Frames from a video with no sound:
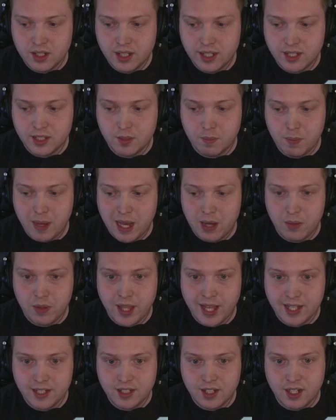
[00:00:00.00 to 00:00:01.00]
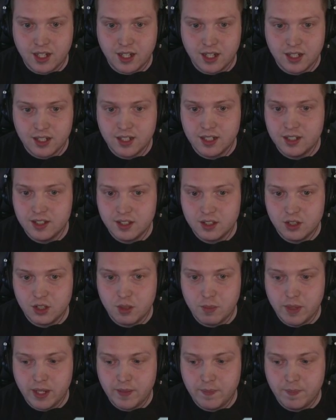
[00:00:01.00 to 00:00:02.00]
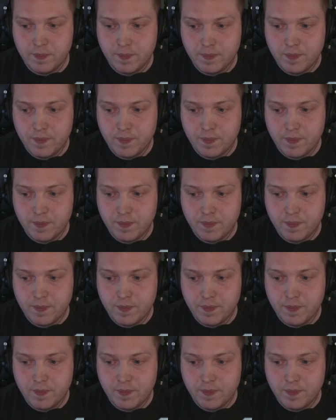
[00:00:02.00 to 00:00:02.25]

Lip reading: it's about that dark. What do you mean?